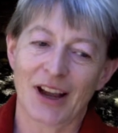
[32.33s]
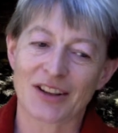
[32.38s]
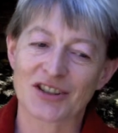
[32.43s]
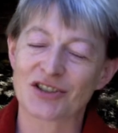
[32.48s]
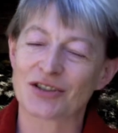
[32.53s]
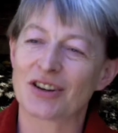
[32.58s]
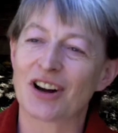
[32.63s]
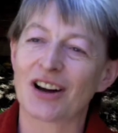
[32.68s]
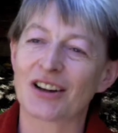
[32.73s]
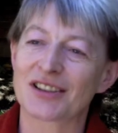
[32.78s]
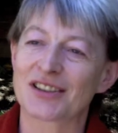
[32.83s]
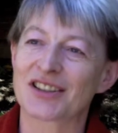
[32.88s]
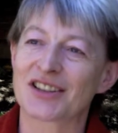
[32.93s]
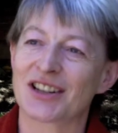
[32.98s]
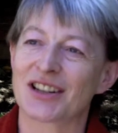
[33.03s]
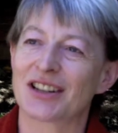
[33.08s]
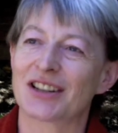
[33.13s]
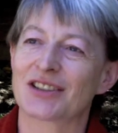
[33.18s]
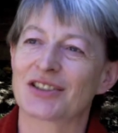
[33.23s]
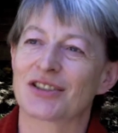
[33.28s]
as non
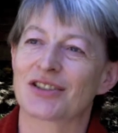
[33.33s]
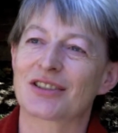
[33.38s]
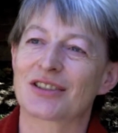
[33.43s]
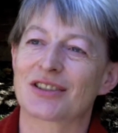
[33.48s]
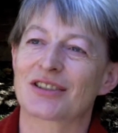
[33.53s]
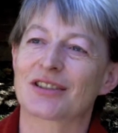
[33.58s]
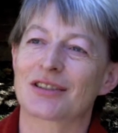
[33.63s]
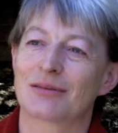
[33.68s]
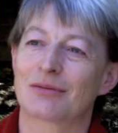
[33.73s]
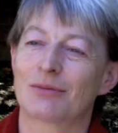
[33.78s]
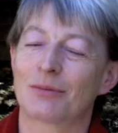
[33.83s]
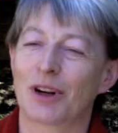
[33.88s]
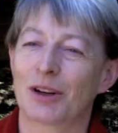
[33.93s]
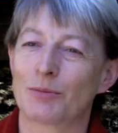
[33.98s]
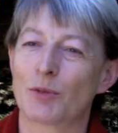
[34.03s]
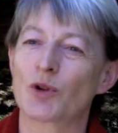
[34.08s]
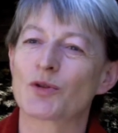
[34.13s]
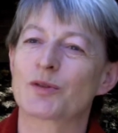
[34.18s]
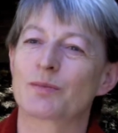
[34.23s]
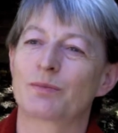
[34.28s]
scientists, well,
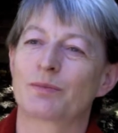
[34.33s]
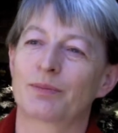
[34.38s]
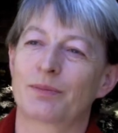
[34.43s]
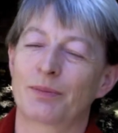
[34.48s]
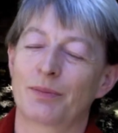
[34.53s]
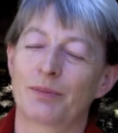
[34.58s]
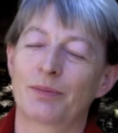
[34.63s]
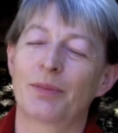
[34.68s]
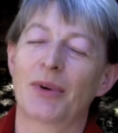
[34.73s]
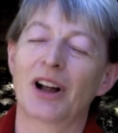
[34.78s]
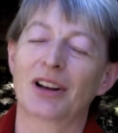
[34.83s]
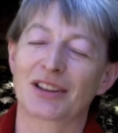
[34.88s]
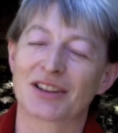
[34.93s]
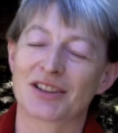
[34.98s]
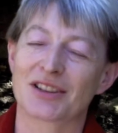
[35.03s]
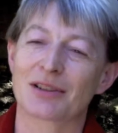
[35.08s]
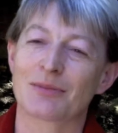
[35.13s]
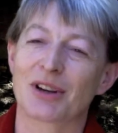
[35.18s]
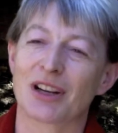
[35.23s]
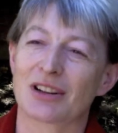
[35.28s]
most
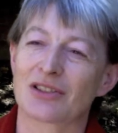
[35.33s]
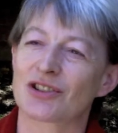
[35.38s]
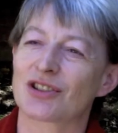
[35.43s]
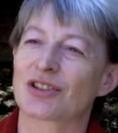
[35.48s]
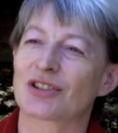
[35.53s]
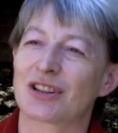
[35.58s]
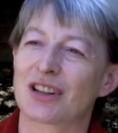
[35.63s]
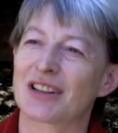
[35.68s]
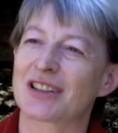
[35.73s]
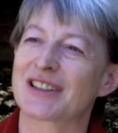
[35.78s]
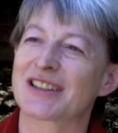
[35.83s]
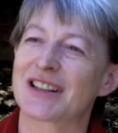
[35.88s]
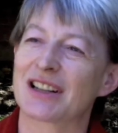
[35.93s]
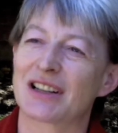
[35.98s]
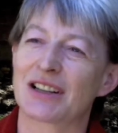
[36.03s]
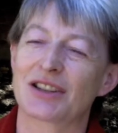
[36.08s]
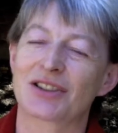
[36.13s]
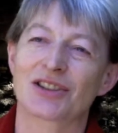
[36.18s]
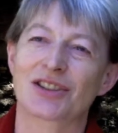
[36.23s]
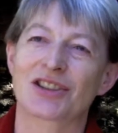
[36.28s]
policymakers or non
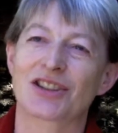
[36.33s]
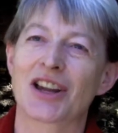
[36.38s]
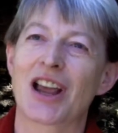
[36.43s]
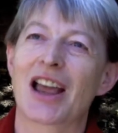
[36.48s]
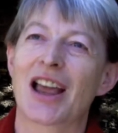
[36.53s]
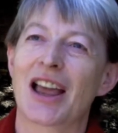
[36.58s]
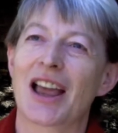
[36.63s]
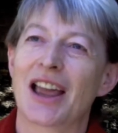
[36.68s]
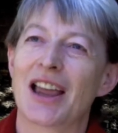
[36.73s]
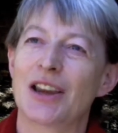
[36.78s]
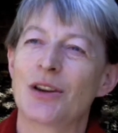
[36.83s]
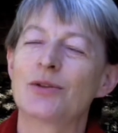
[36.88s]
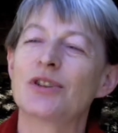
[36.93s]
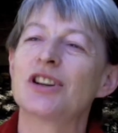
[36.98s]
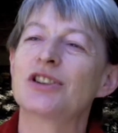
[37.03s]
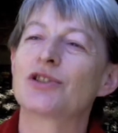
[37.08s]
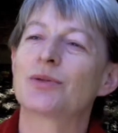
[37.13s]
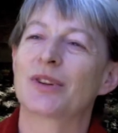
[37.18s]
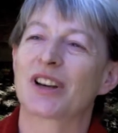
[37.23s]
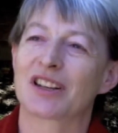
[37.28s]
scientists, you
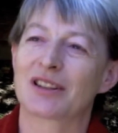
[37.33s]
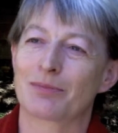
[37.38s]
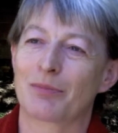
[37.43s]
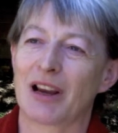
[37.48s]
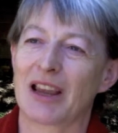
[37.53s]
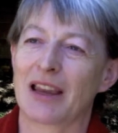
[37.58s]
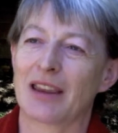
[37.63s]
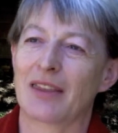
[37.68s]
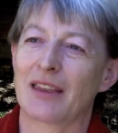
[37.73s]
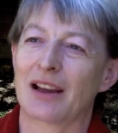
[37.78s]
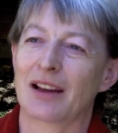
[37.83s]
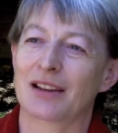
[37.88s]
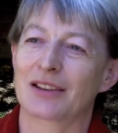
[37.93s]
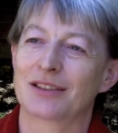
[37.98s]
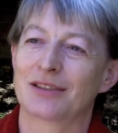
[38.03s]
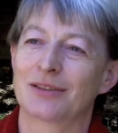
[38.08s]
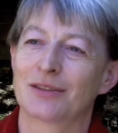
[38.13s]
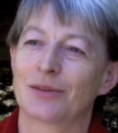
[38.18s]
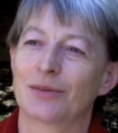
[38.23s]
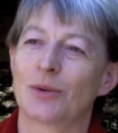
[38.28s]
need to explain that.
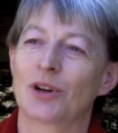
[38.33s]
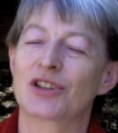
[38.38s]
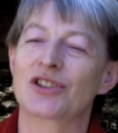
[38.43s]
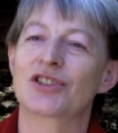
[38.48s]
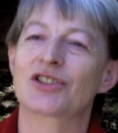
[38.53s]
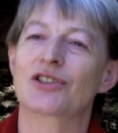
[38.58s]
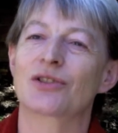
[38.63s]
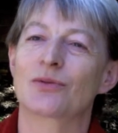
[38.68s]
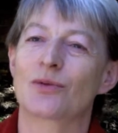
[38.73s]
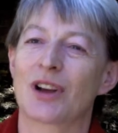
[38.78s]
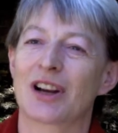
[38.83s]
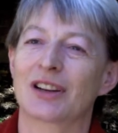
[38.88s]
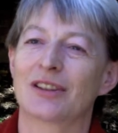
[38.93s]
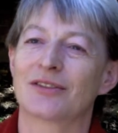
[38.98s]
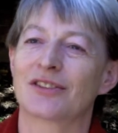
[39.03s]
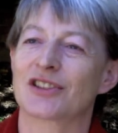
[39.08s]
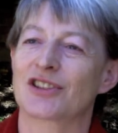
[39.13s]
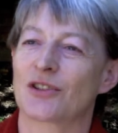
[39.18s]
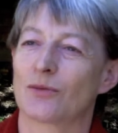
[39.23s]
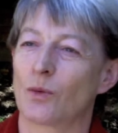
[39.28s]
What is the
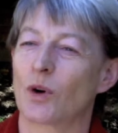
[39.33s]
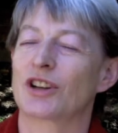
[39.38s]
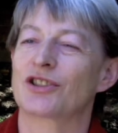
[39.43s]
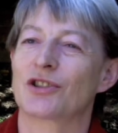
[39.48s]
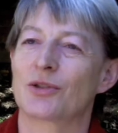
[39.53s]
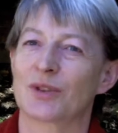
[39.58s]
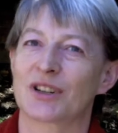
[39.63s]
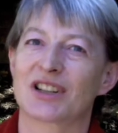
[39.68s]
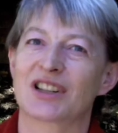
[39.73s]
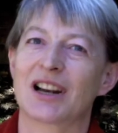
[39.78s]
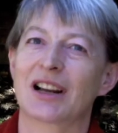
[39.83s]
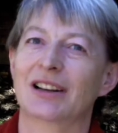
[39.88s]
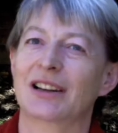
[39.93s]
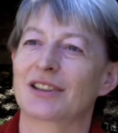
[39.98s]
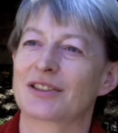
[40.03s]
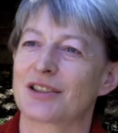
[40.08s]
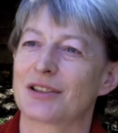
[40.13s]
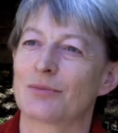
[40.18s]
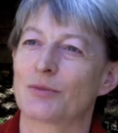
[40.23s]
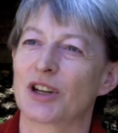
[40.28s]
relevance of what you are
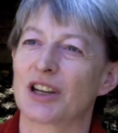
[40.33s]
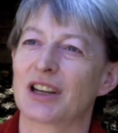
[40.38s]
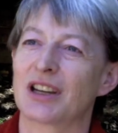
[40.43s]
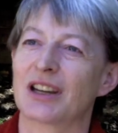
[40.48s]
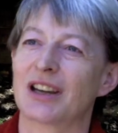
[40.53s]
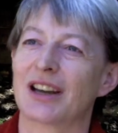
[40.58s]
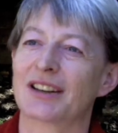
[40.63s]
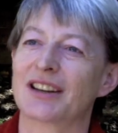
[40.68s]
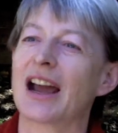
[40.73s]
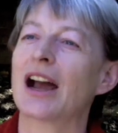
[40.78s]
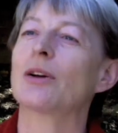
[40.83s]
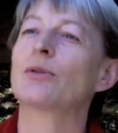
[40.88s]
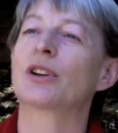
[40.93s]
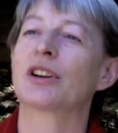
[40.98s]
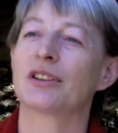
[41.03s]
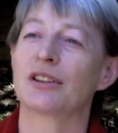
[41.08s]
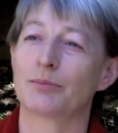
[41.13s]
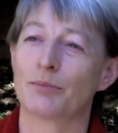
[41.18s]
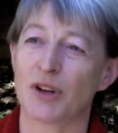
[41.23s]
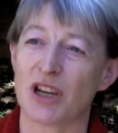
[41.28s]
telling somebody and how
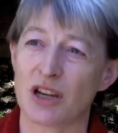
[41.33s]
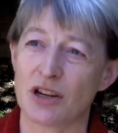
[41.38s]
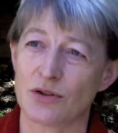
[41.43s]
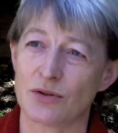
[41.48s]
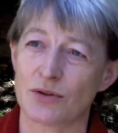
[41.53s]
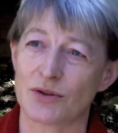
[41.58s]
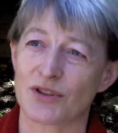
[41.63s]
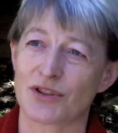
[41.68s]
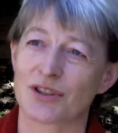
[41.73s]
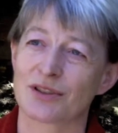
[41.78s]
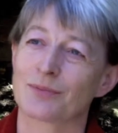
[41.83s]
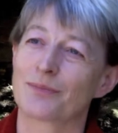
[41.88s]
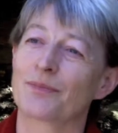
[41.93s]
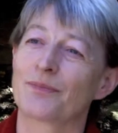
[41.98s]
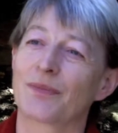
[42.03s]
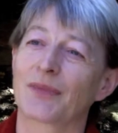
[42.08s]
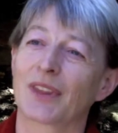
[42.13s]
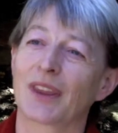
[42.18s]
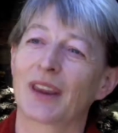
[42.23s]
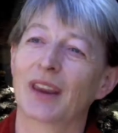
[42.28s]
can it be used?
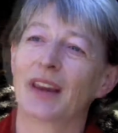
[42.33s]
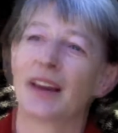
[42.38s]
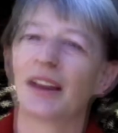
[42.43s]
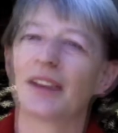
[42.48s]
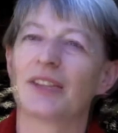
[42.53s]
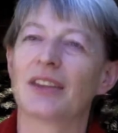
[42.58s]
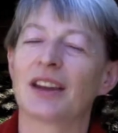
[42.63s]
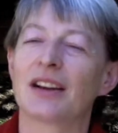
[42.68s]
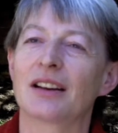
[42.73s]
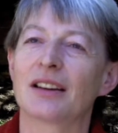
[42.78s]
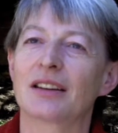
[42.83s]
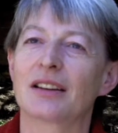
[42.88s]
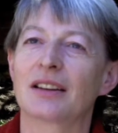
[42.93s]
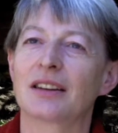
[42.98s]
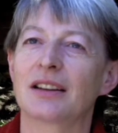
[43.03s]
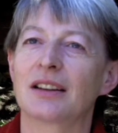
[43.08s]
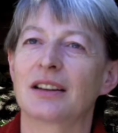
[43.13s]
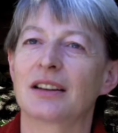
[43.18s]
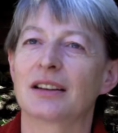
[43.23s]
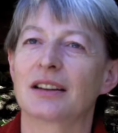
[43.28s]
And the other
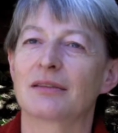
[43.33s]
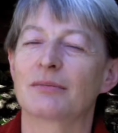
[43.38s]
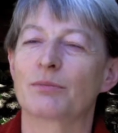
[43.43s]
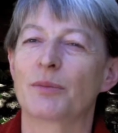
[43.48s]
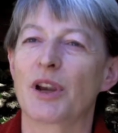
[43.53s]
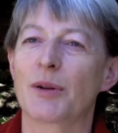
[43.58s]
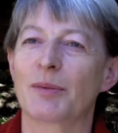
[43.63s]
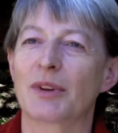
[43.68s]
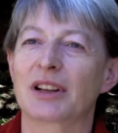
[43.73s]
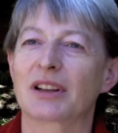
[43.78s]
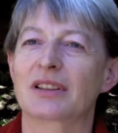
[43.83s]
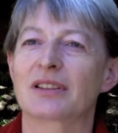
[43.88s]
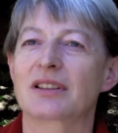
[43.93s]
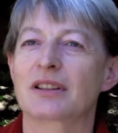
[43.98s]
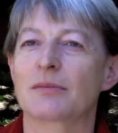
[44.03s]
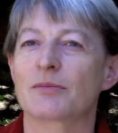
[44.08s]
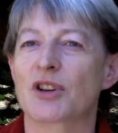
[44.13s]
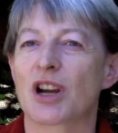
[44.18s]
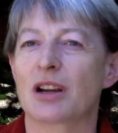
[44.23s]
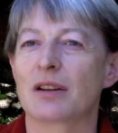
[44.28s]
thing that people can
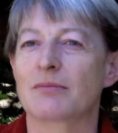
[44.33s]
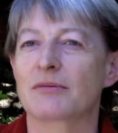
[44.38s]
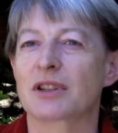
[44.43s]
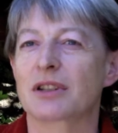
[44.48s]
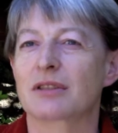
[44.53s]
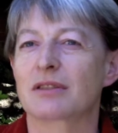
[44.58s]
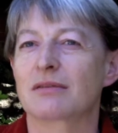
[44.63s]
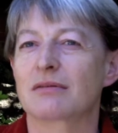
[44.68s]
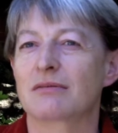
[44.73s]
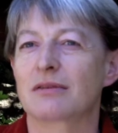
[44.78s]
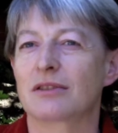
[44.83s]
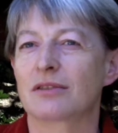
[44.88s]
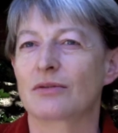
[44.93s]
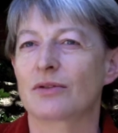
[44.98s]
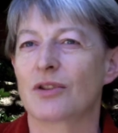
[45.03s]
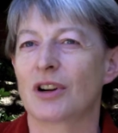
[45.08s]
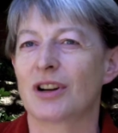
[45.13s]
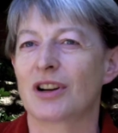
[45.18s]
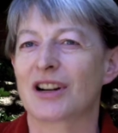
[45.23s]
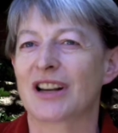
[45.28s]
sometimes do
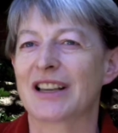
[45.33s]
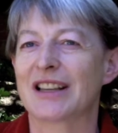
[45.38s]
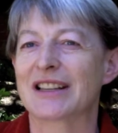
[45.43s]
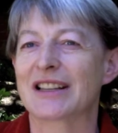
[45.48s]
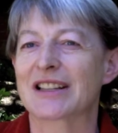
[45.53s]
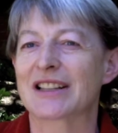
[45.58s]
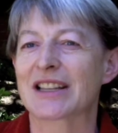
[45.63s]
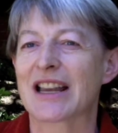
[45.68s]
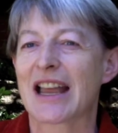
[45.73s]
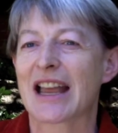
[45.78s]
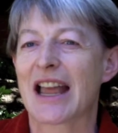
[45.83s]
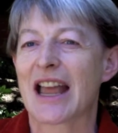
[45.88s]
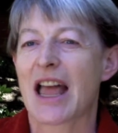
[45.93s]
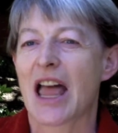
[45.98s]
wrong is